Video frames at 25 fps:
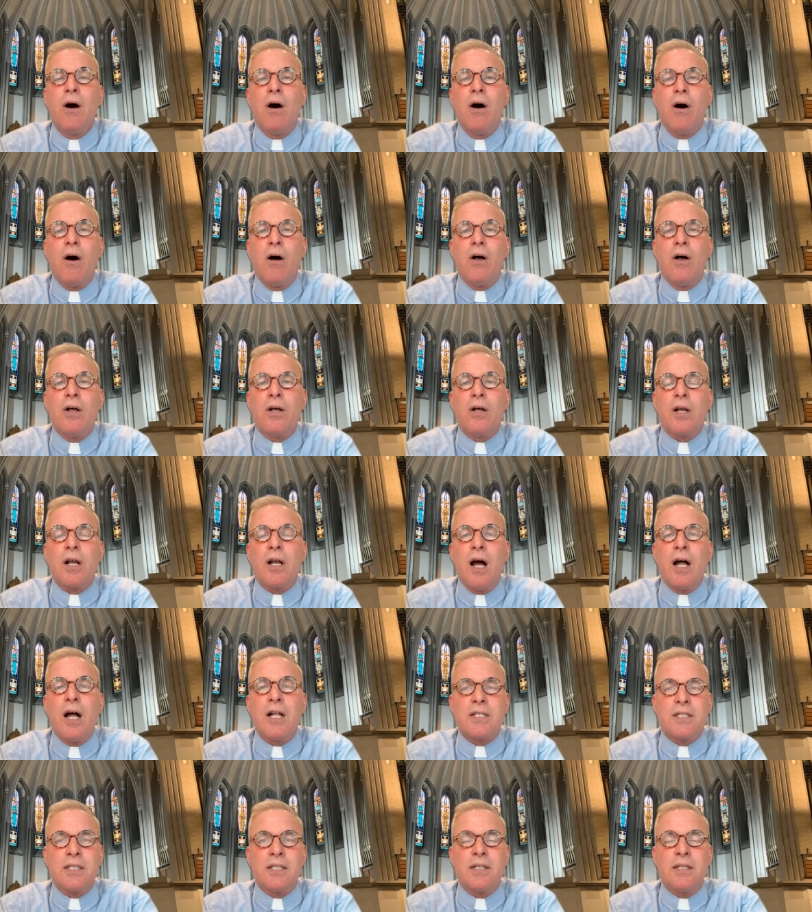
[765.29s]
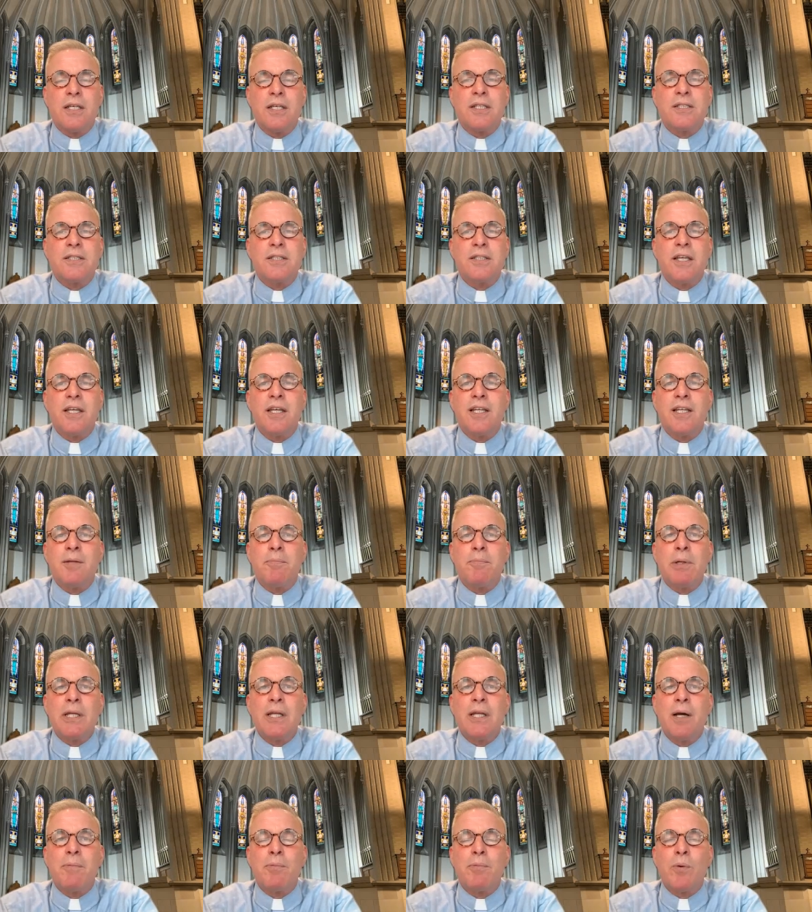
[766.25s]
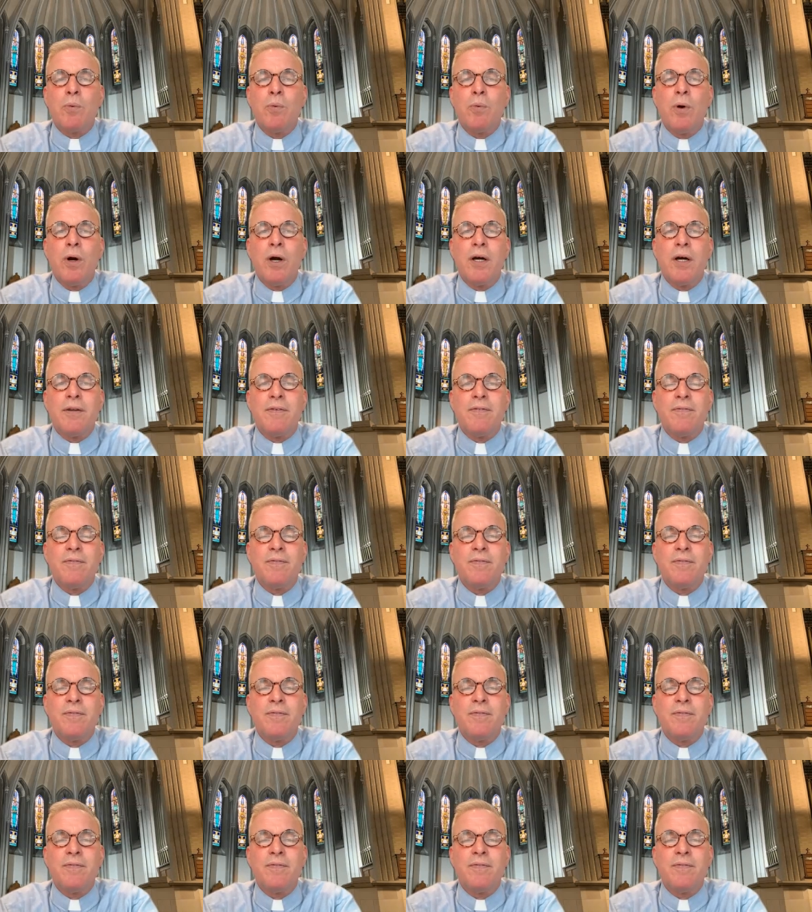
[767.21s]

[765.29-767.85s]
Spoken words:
all constantly seeking to be number one.